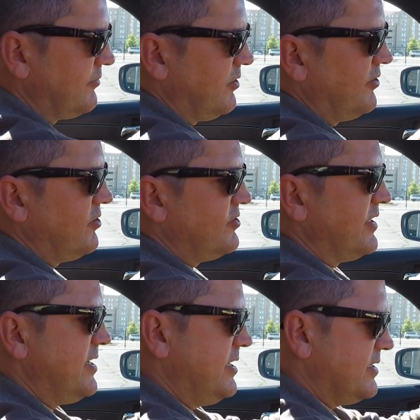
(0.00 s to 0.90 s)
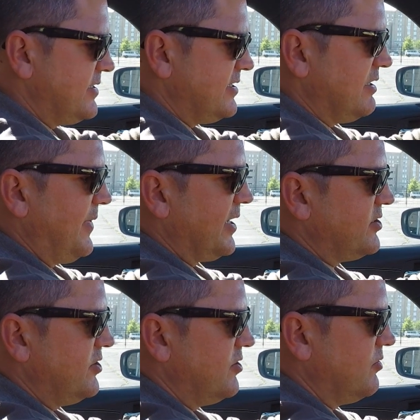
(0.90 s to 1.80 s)
for all those. You got heated seats in the back
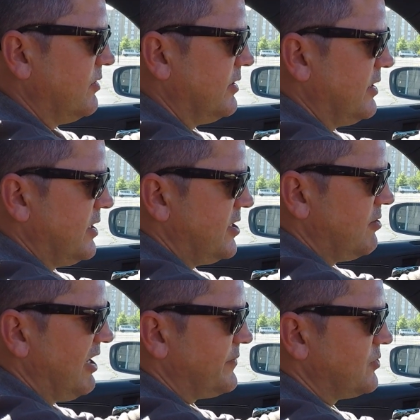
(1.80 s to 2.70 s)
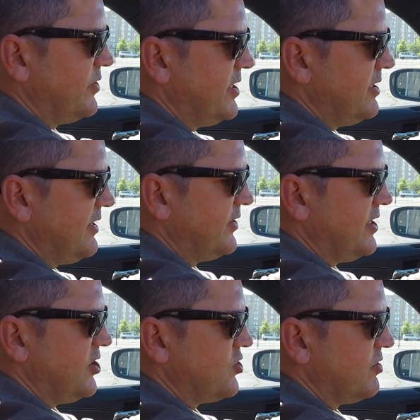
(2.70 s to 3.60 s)
too. Your app suite,
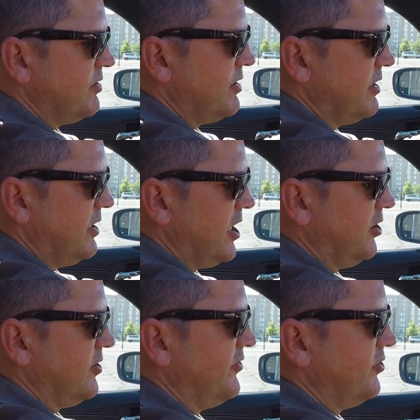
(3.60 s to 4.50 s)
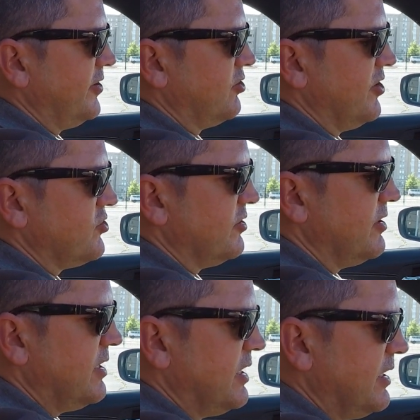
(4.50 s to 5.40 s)
navigation, and all your phone integration.
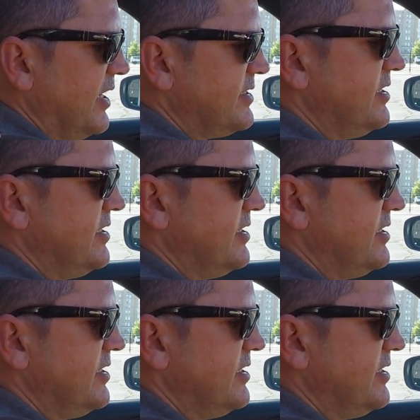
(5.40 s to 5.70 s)
Nice,